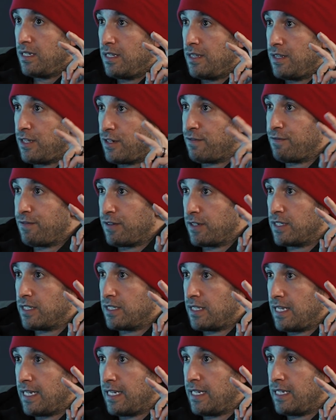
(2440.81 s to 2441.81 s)
their first
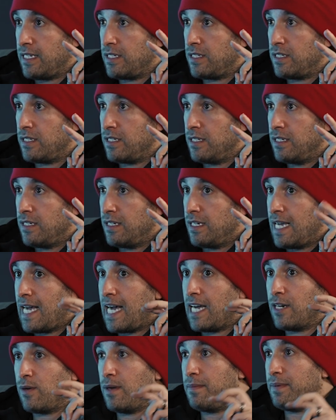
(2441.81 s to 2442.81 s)
thing is,
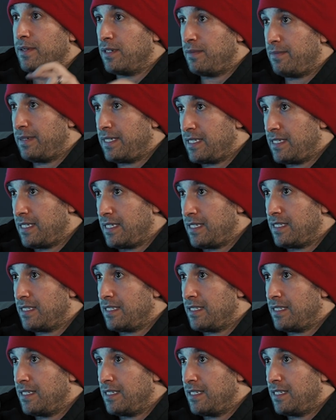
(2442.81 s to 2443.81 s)
how do I build a business?